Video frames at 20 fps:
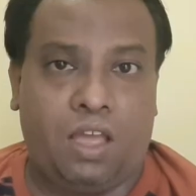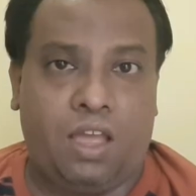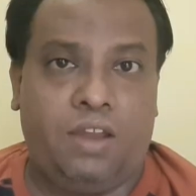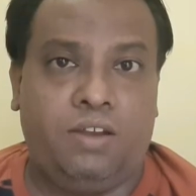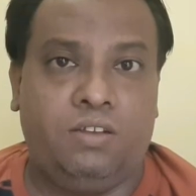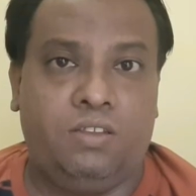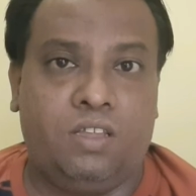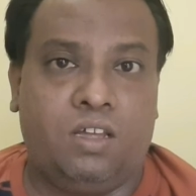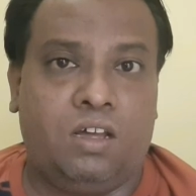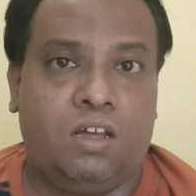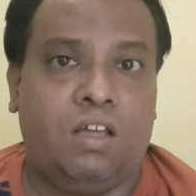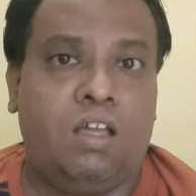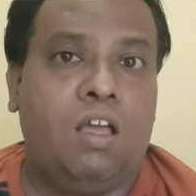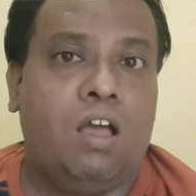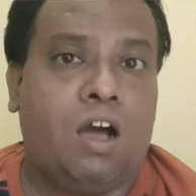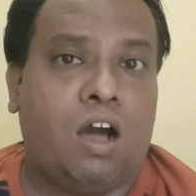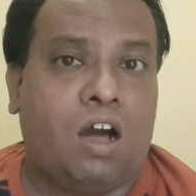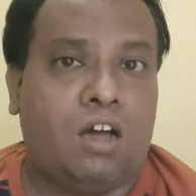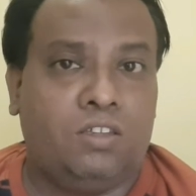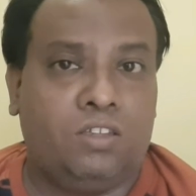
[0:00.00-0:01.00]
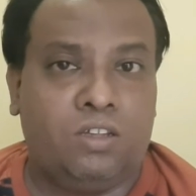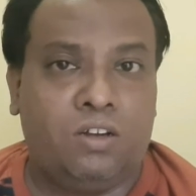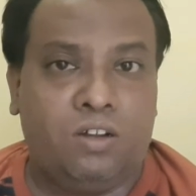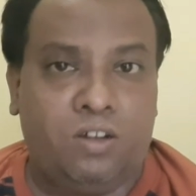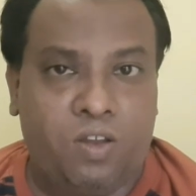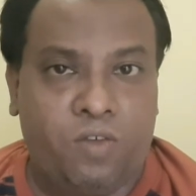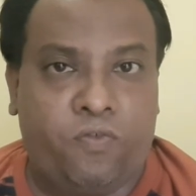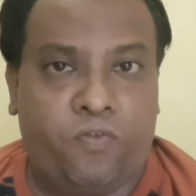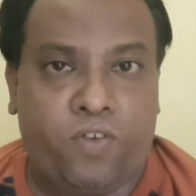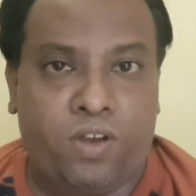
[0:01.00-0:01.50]
And the
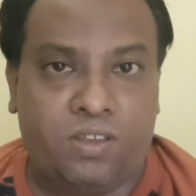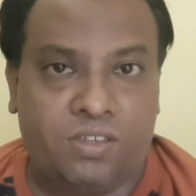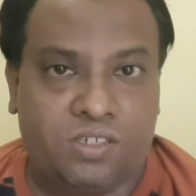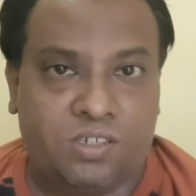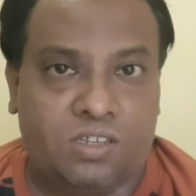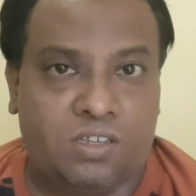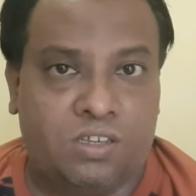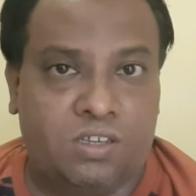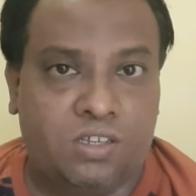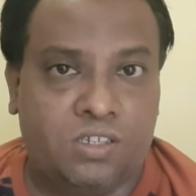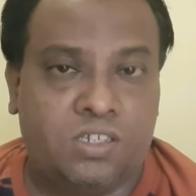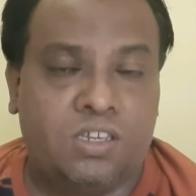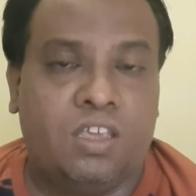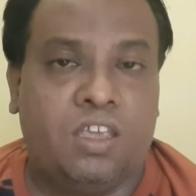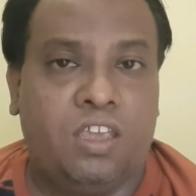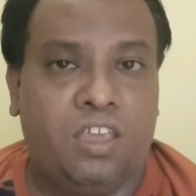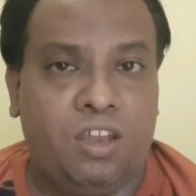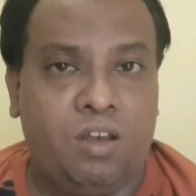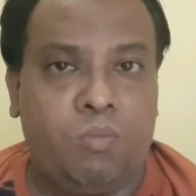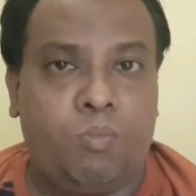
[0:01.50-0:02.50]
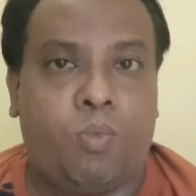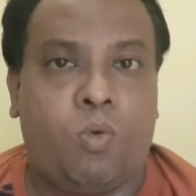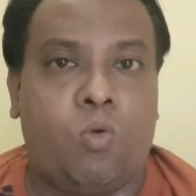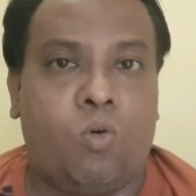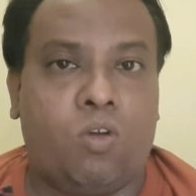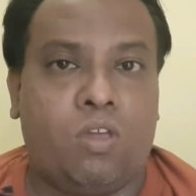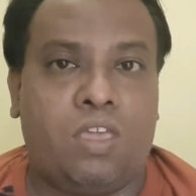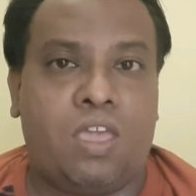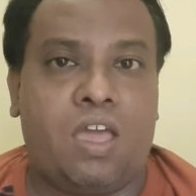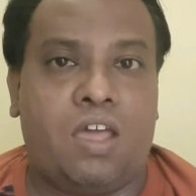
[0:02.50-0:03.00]
other difference is in
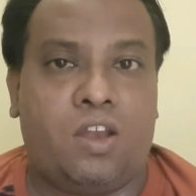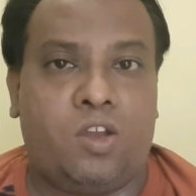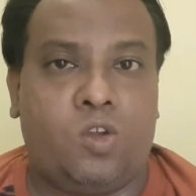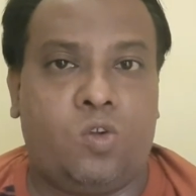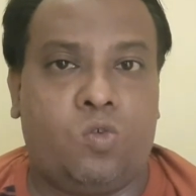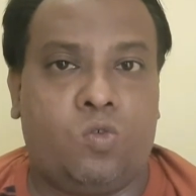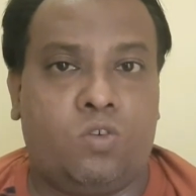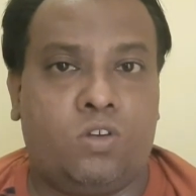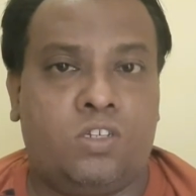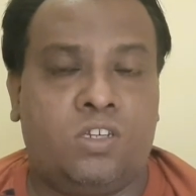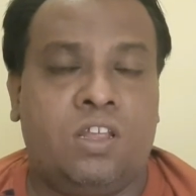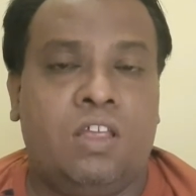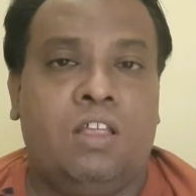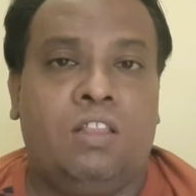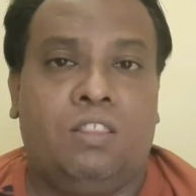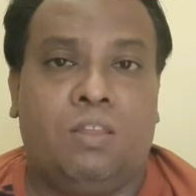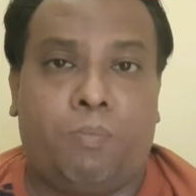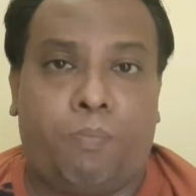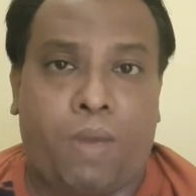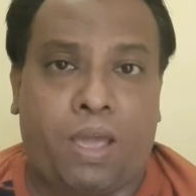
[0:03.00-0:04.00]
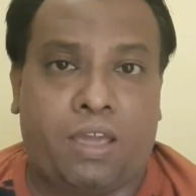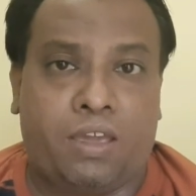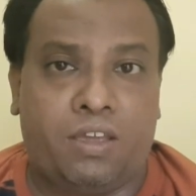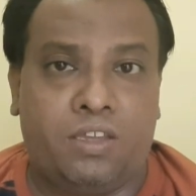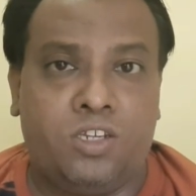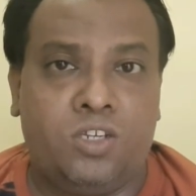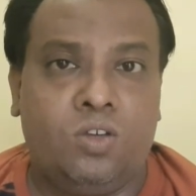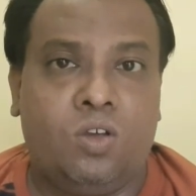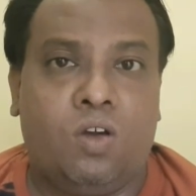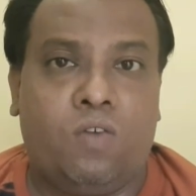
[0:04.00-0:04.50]
prokaryotes the
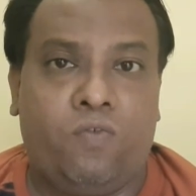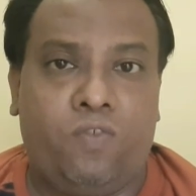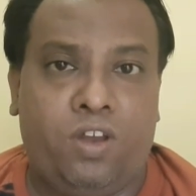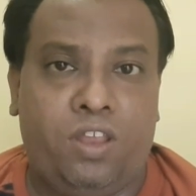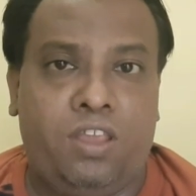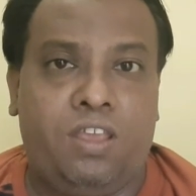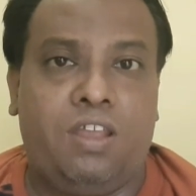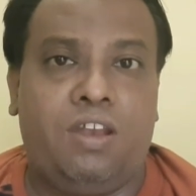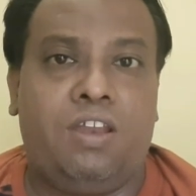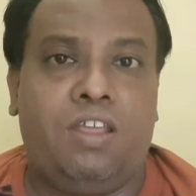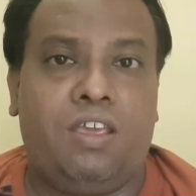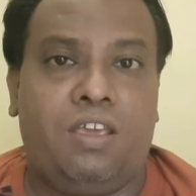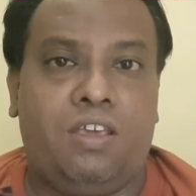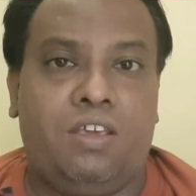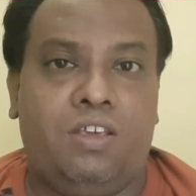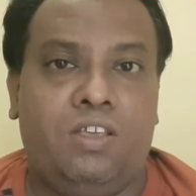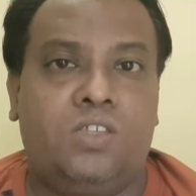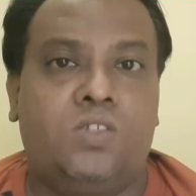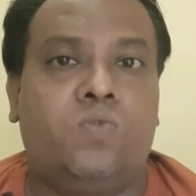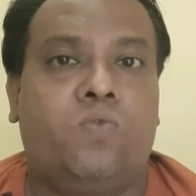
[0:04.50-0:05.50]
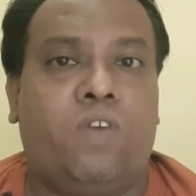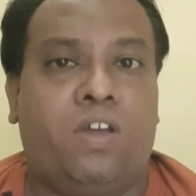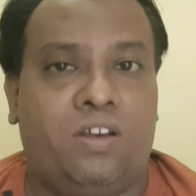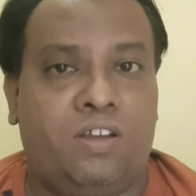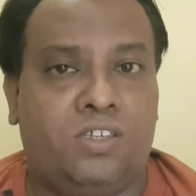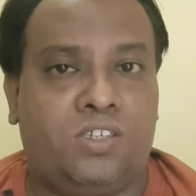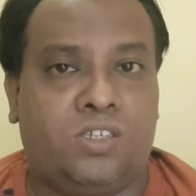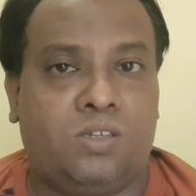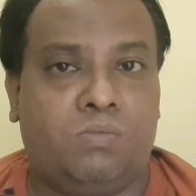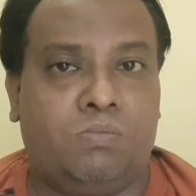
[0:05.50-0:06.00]
packaging of DNA is
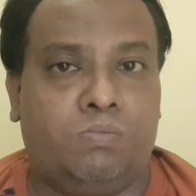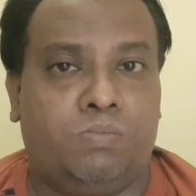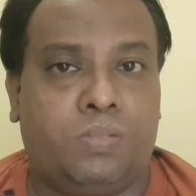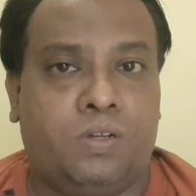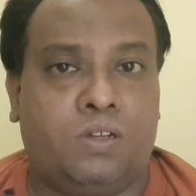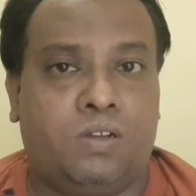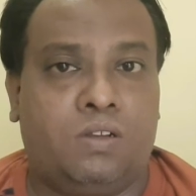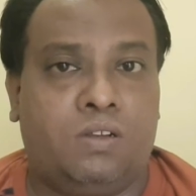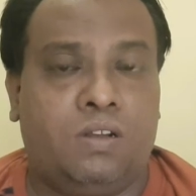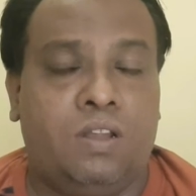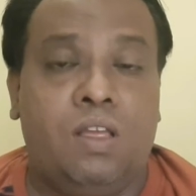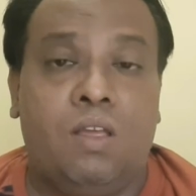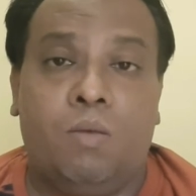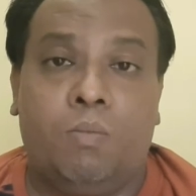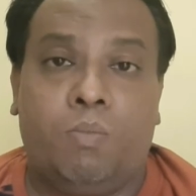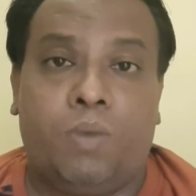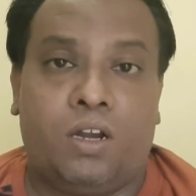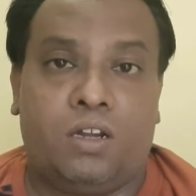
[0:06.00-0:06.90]
very simple,